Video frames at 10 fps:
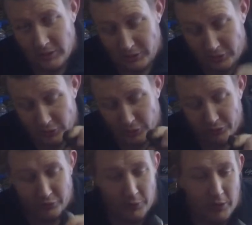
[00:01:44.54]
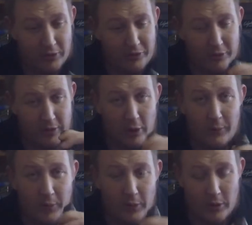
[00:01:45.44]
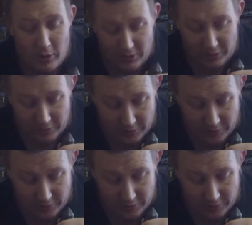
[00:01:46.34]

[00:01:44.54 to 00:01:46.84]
tools as well. This will help you align your